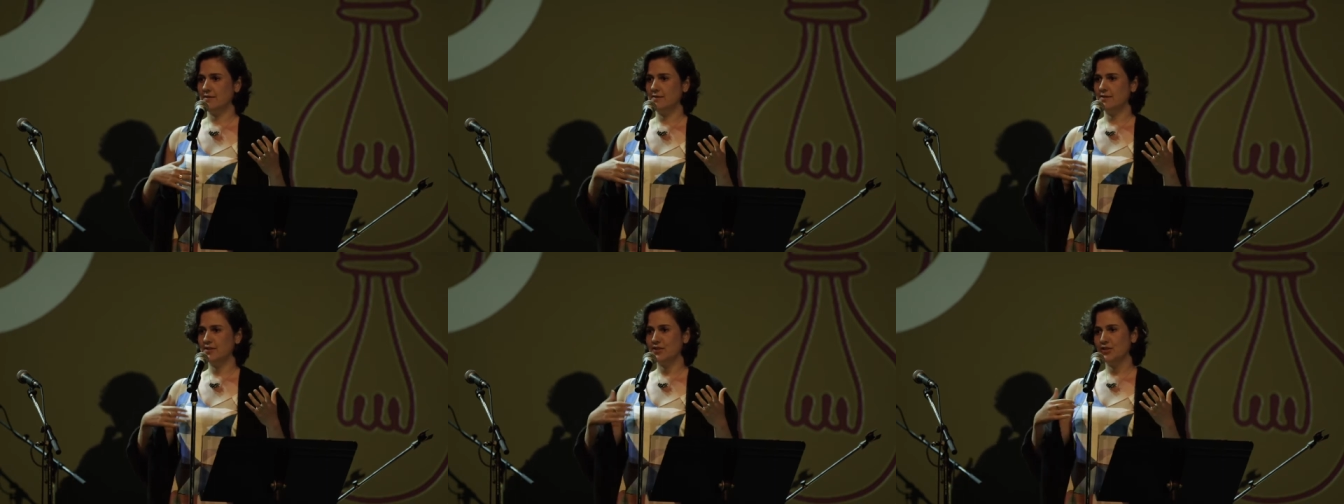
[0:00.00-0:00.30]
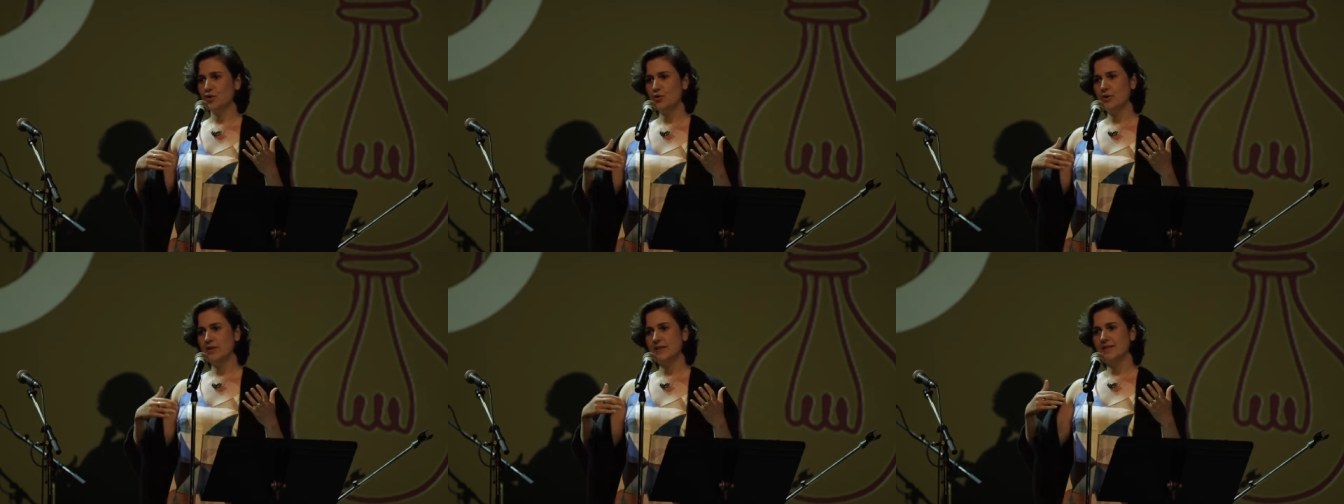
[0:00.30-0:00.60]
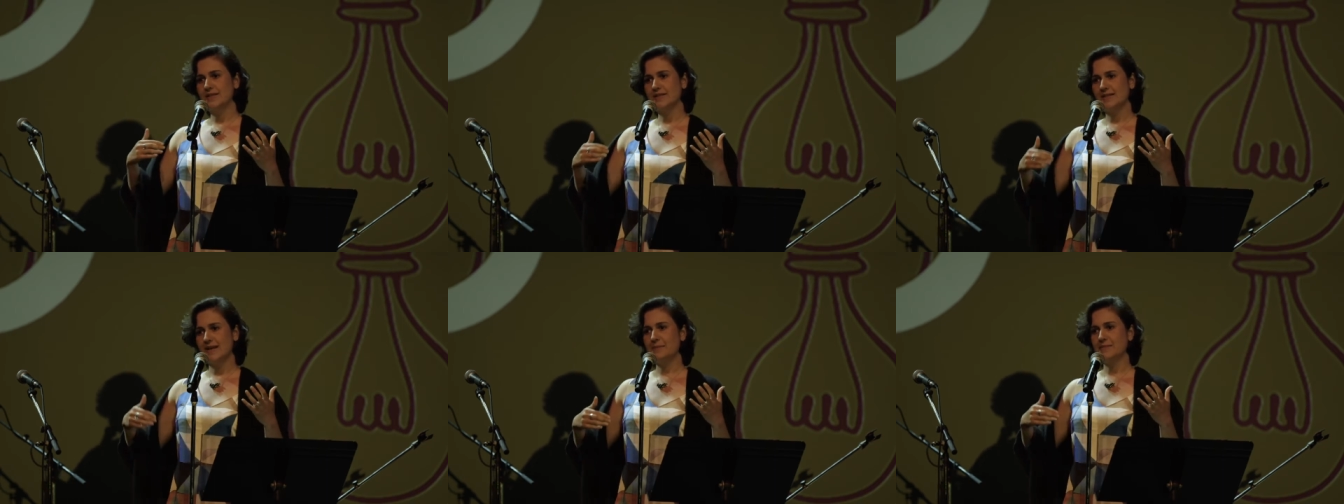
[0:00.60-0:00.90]
so in
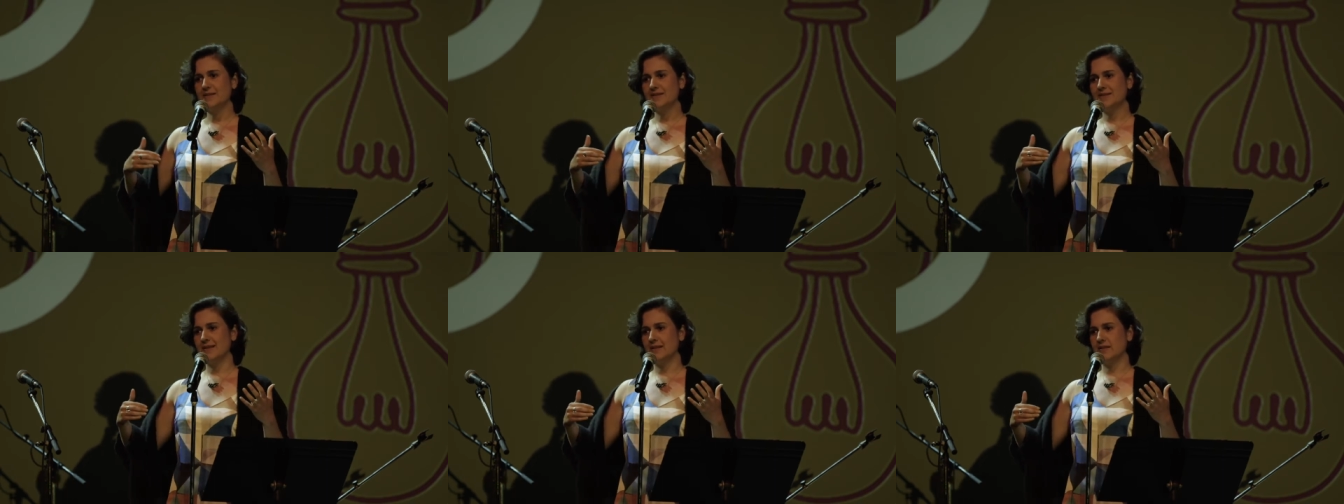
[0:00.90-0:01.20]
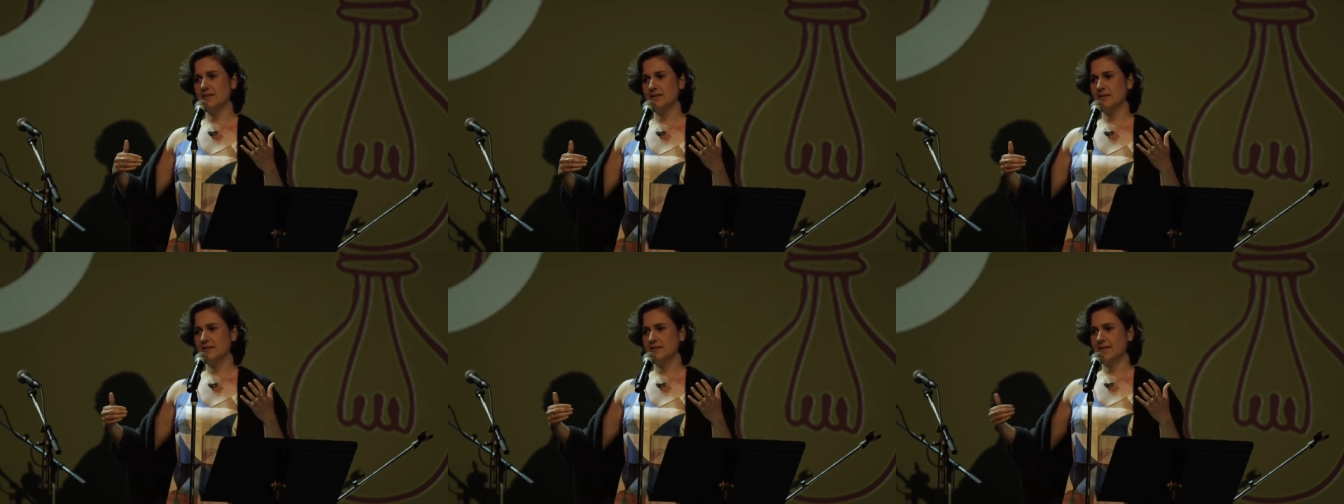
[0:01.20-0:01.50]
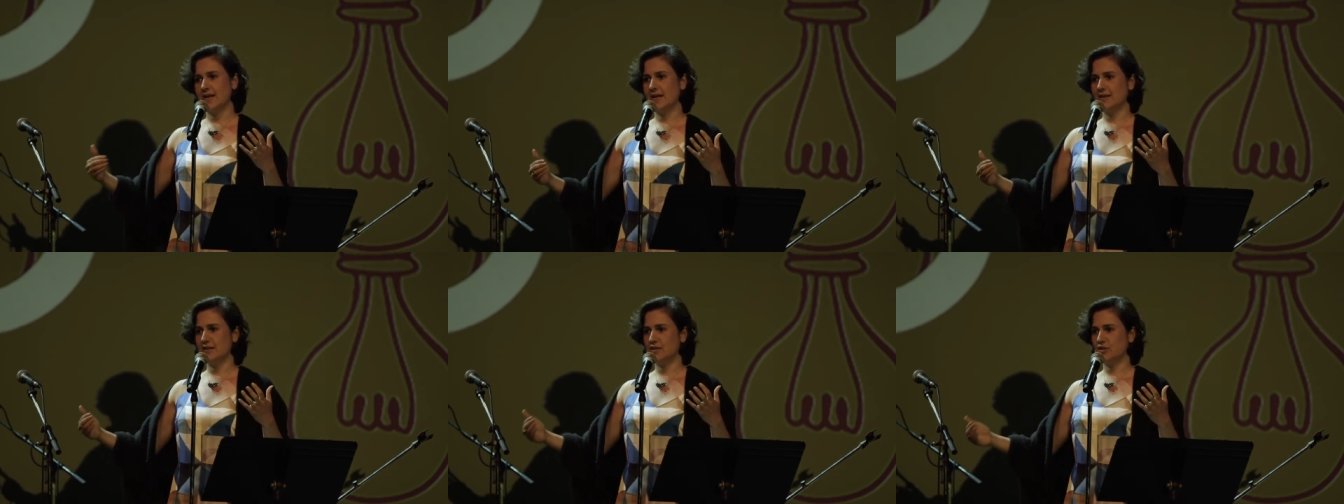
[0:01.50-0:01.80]
some sense does
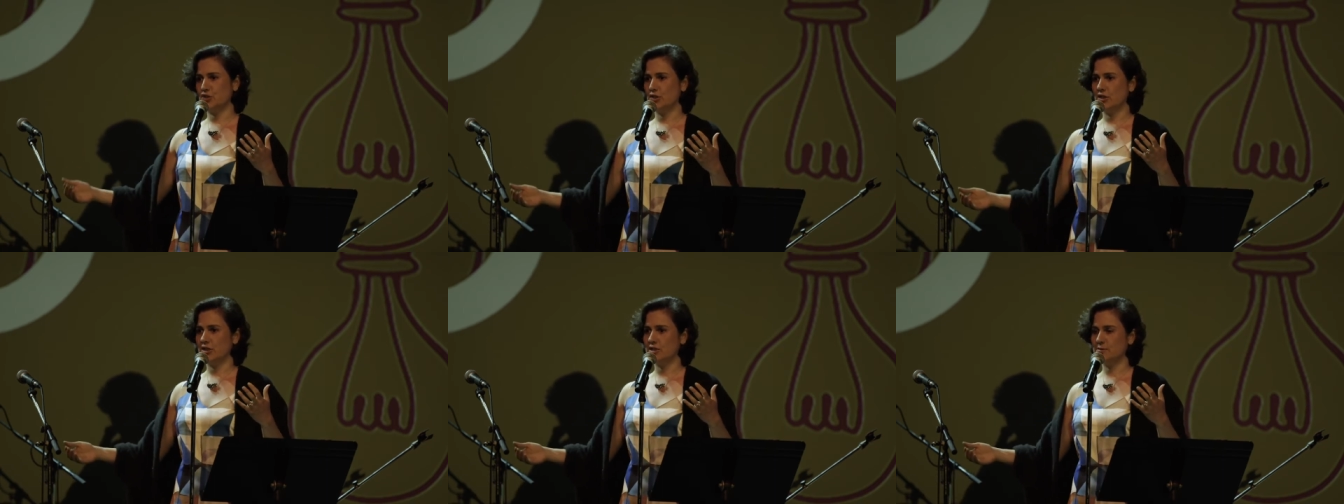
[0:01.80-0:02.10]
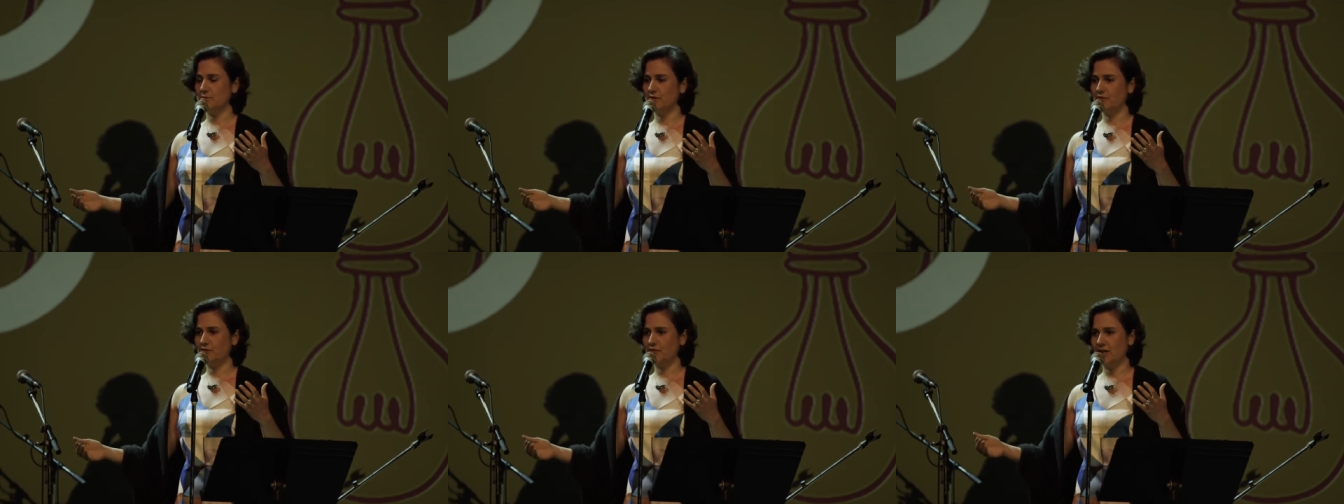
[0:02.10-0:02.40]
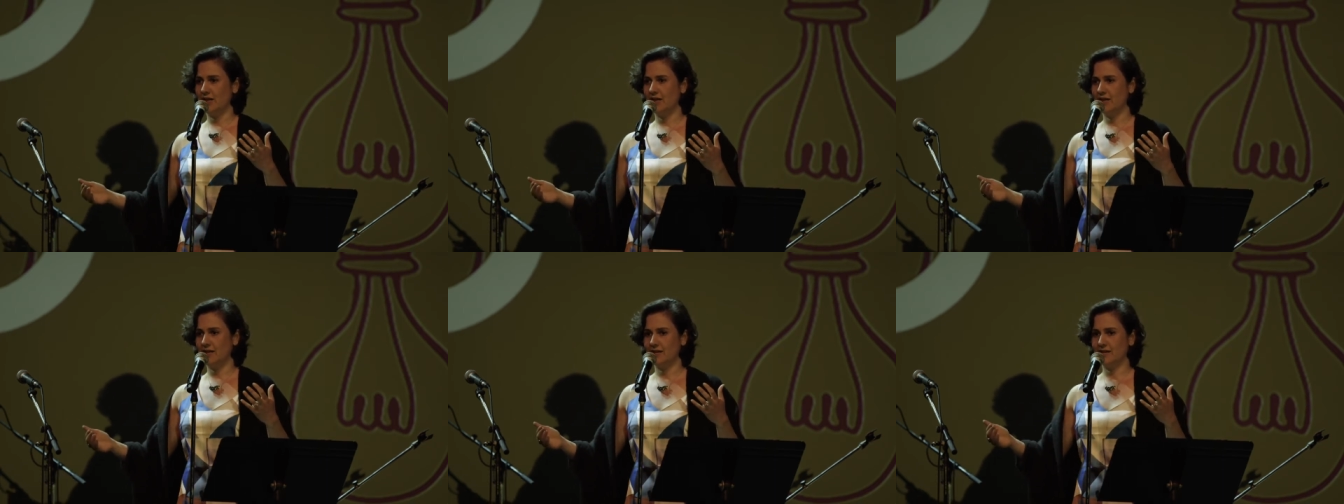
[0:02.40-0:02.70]
anti-Shakespeare
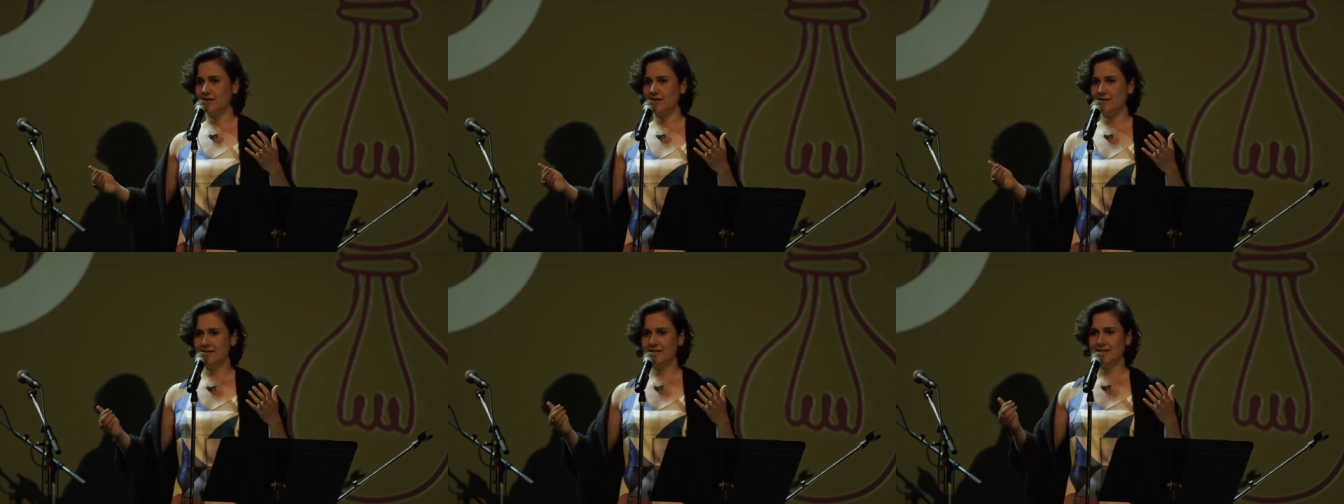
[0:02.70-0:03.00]
feeling.